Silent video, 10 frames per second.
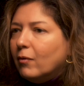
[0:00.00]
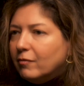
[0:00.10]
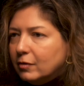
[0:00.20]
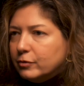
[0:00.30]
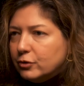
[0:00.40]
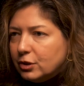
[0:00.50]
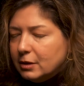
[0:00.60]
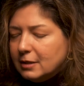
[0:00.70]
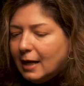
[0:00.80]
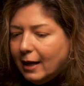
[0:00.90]

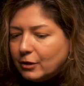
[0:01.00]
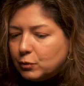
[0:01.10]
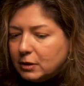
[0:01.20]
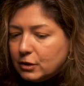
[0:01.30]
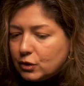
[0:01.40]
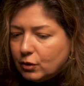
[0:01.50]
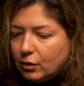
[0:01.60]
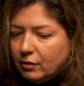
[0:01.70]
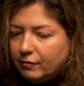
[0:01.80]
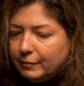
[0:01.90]
Revolution to actually
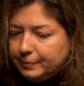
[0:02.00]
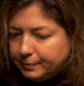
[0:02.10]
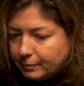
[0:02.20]
serve